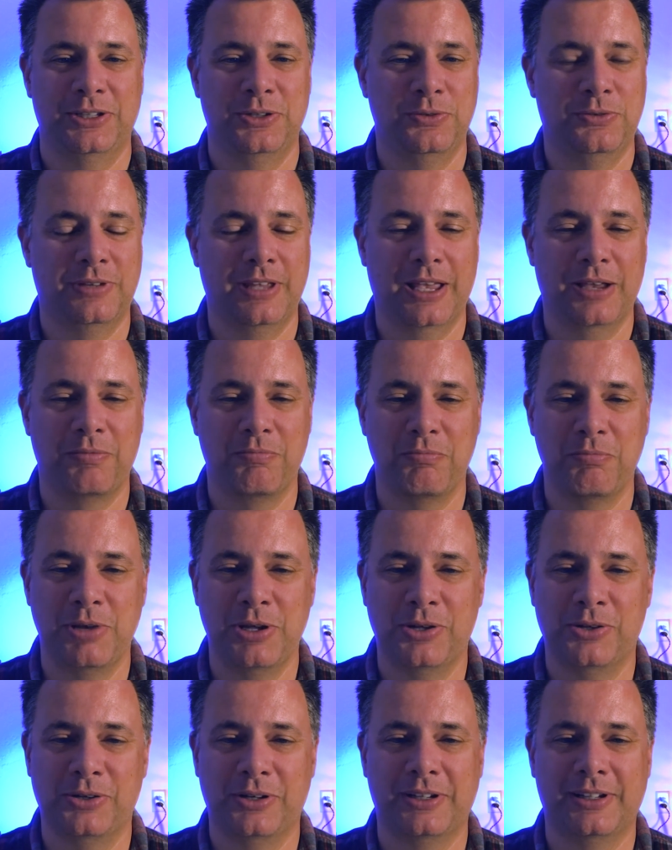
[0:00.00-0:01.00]
take
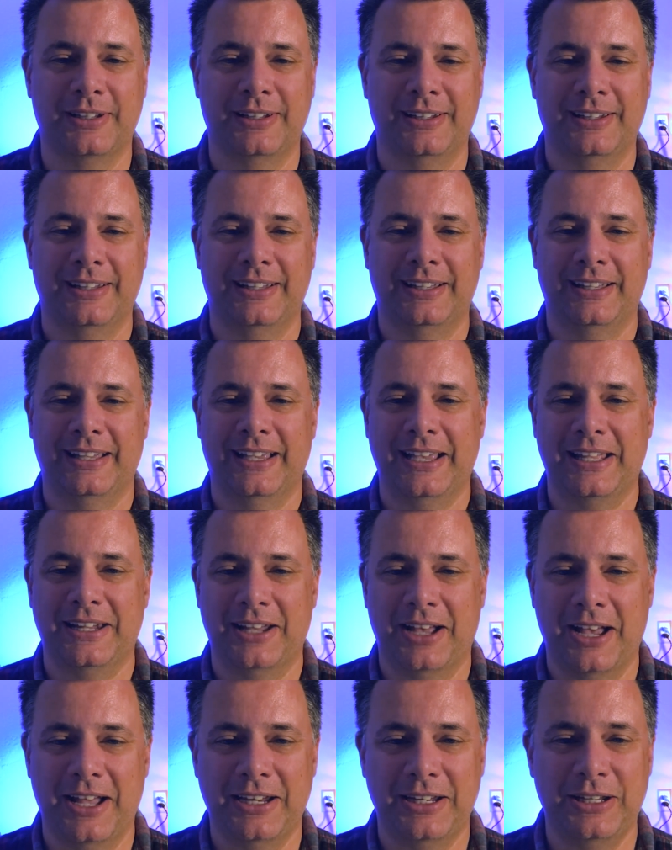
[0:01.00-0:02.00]
milk and
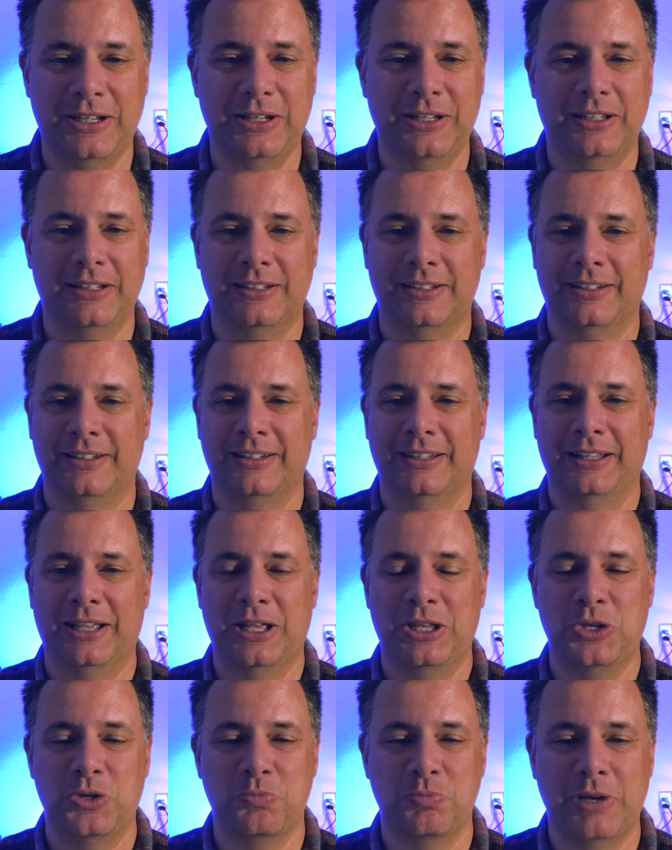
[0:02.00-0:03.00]
honey
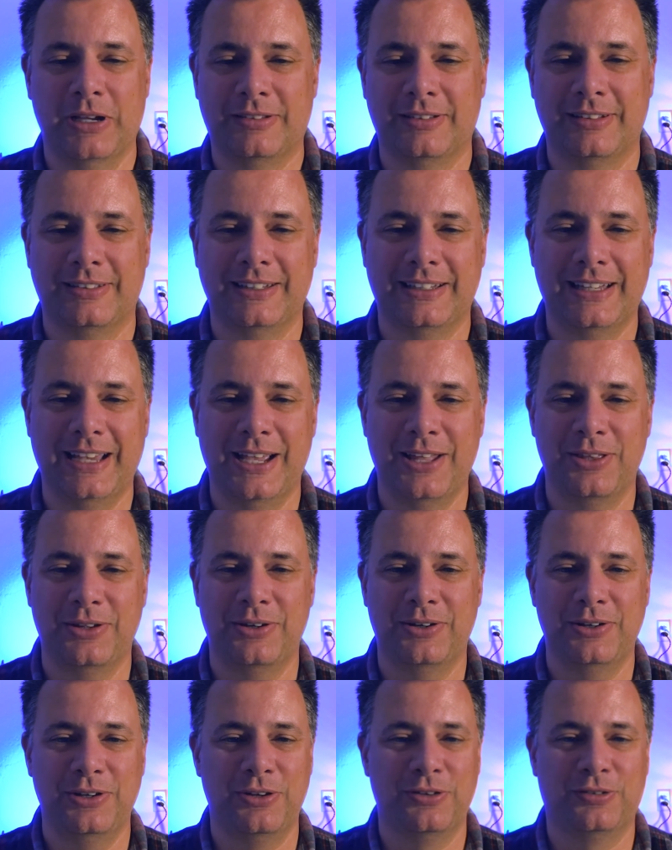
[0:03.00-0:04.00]
and you mix it
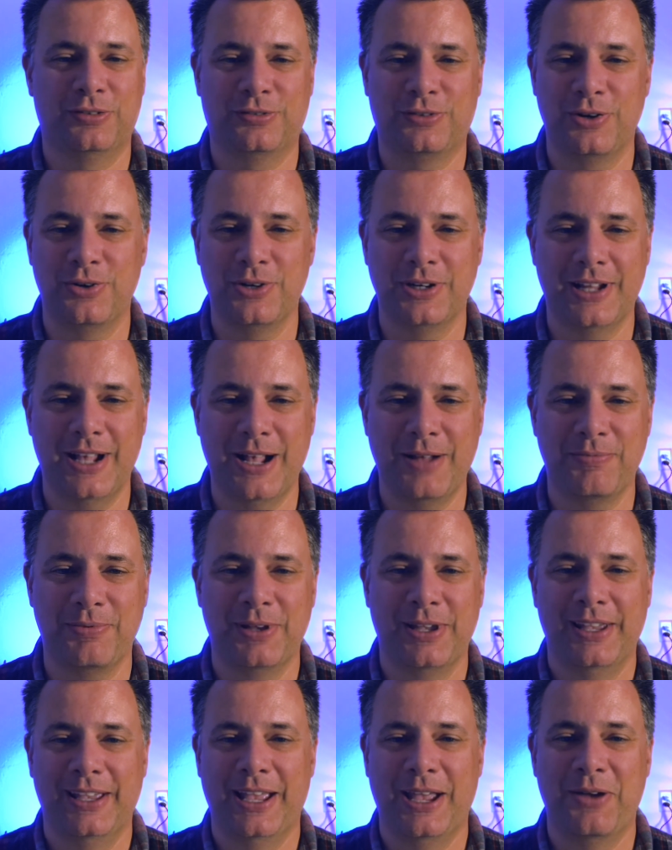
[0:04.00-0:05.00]
together, you stir it up,
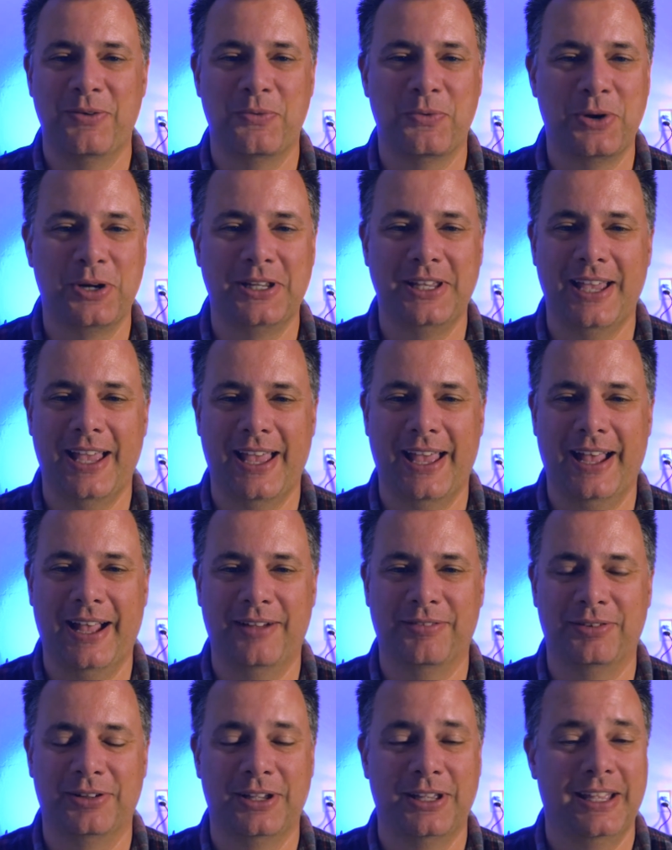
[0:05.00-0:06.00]
and what do you
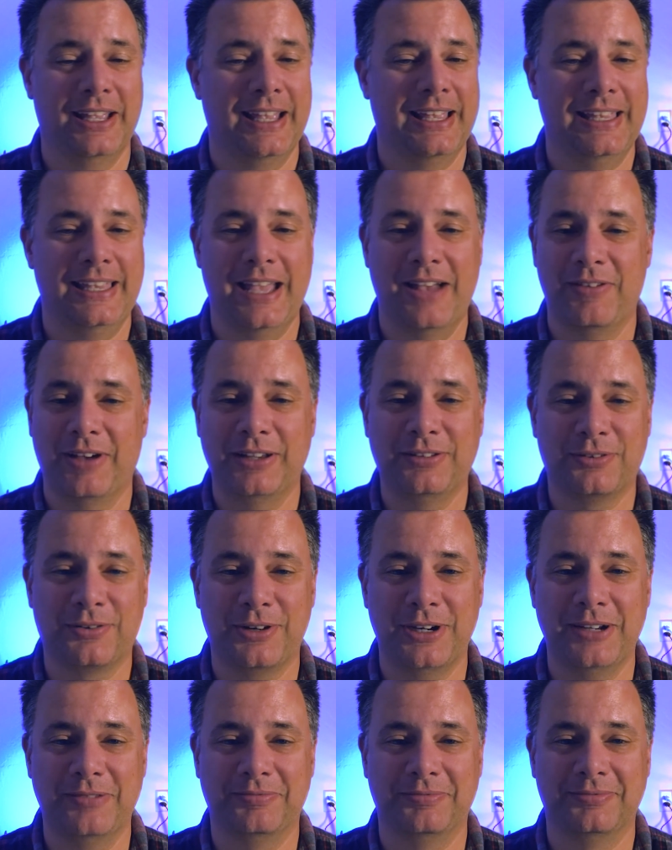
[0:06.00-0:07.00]
have? You have ice
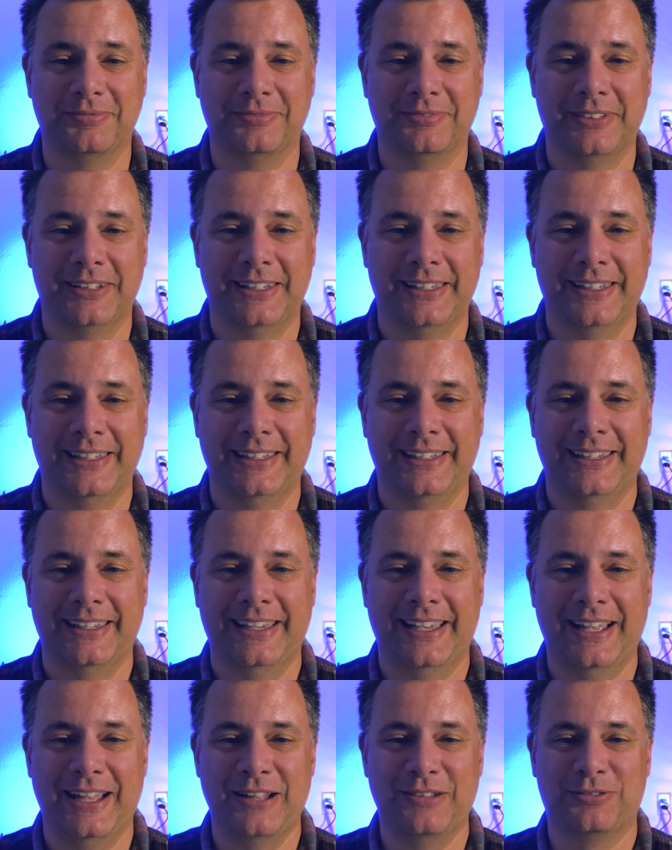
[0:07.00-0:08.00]
cream.
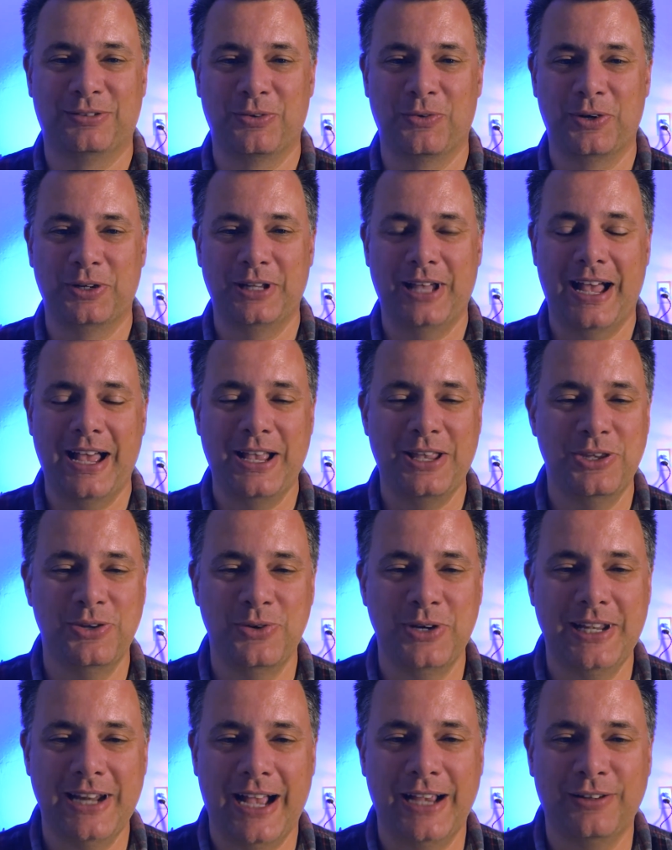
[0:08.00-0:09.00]
And so when
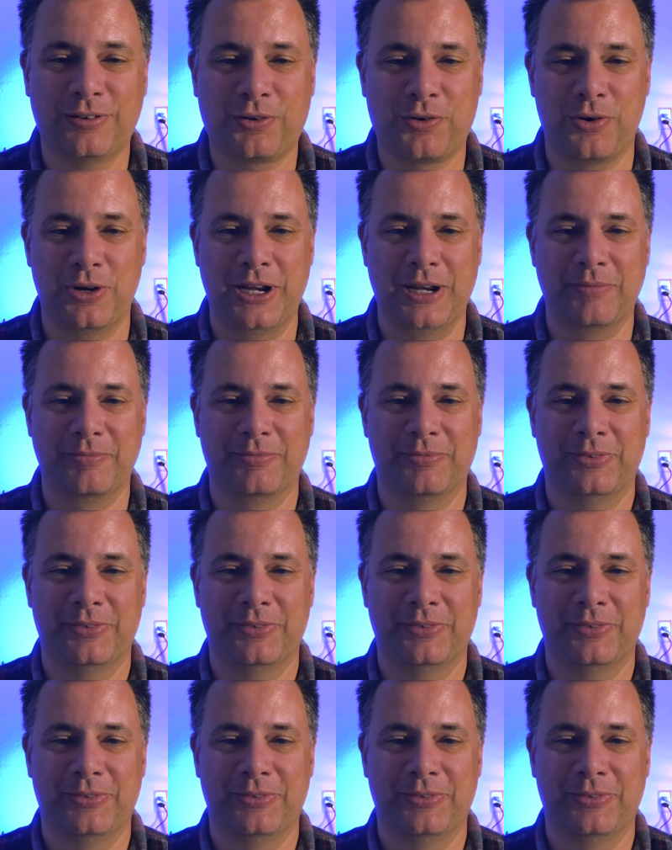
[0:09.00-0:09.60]
you eat ice cream,